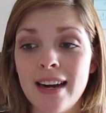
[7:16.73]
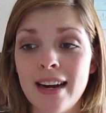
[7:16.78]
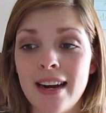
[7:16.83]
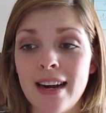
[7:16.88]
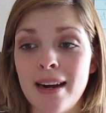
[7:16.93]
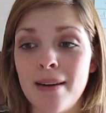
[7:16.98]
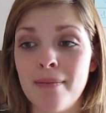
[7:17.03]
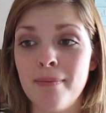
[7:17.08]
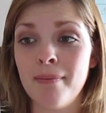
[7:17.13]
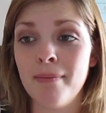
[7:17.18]

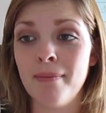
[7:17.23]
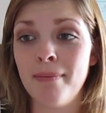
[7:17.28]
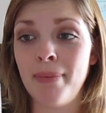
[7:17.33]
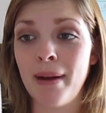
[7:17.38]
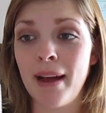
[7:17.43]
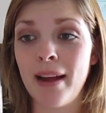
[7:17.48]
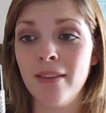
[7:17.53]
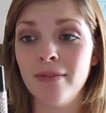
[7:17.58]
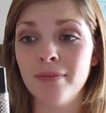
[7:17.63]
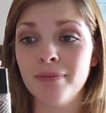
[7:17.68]

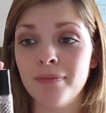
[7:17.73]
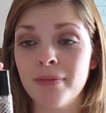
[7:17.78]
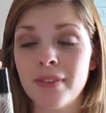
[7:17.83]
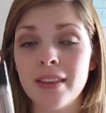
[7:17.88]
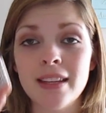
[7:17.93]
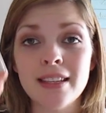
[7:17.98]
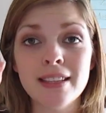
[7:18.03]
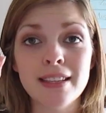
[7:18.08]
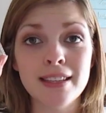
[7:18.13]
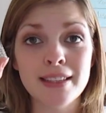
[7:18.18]
But
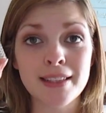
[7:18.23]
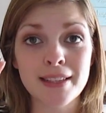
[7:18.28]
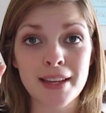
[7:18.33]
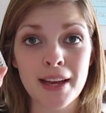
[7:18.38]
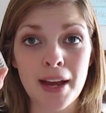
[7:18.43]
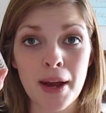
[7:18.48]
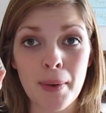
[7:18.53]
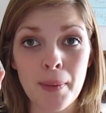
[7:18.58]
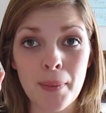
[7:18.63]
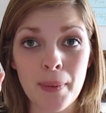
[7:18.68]
this is
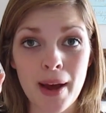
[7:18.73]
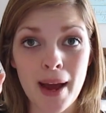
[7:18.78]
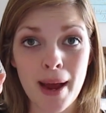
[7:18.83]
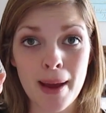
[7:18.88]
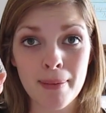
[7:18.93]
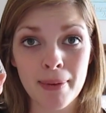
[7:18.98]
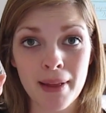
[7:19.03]
what I